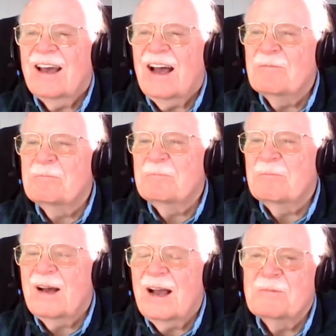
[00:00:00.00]

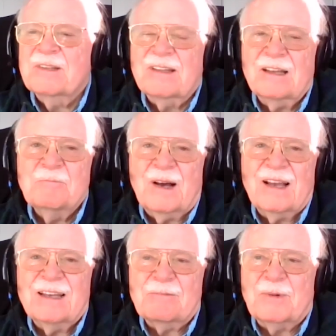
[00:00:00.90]
I'm stunned by
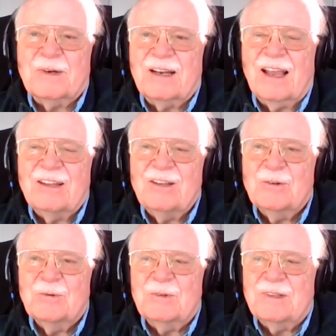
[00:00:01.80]
it, and
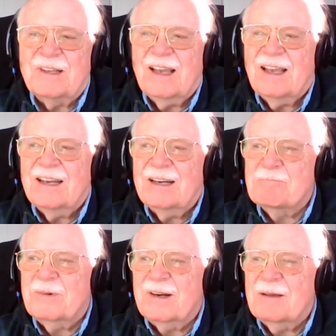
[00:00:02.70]
you digging it up,
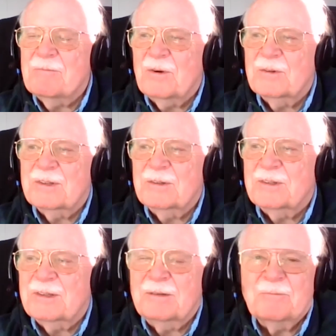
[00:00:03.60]
but I'm also
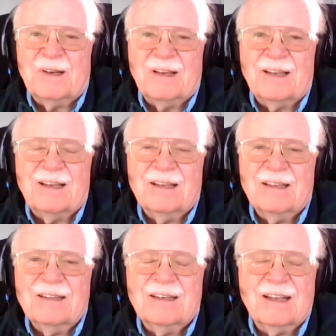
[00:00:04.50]
stunned by
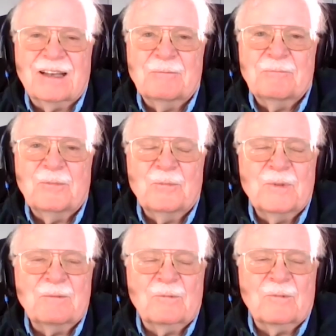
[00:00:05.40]
that. Went